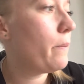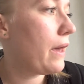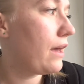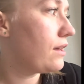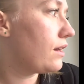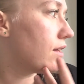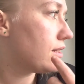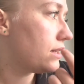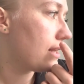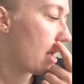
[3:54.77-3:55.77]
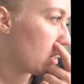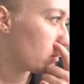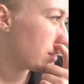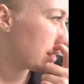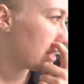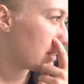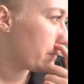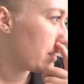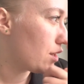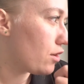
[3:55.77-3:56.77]
pegging it down to get a
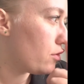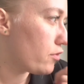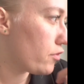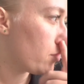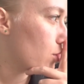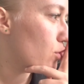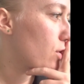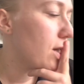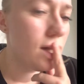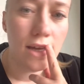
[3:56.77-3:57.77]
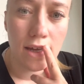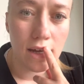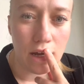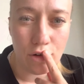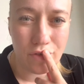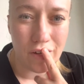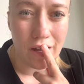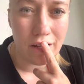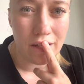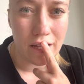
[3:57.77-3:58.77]
better overview how
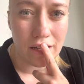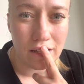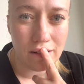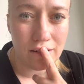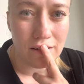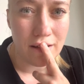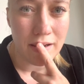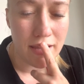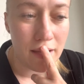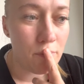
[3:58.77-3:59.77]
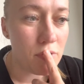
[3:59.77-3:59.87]
far and I am